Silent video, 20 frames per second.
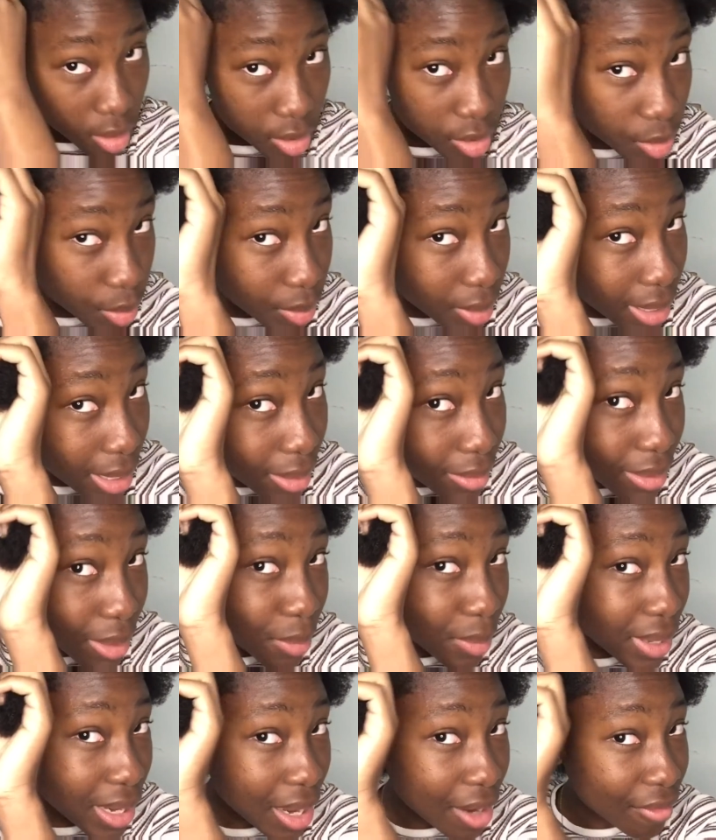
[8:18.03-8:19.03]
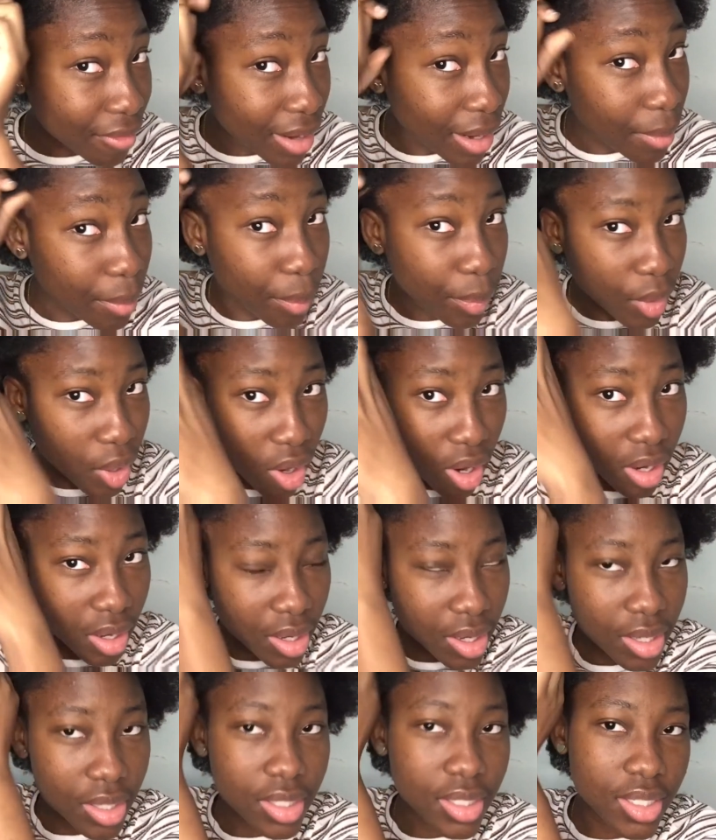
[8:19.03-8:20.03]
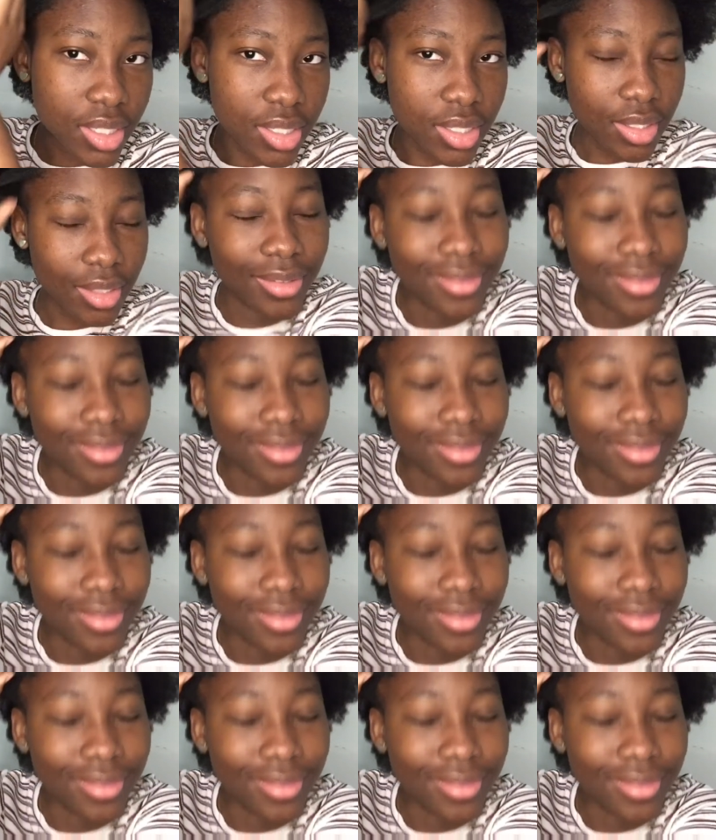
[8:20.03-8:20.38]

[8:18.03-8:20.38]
So now that we have our box,